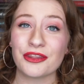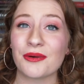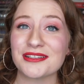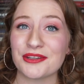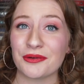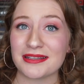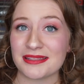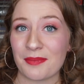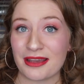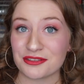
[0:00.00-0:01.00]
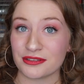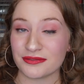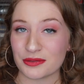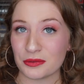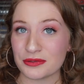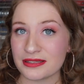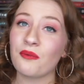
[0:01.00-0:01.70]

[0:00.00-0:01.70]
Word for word: otherwise known as the Master of Souls.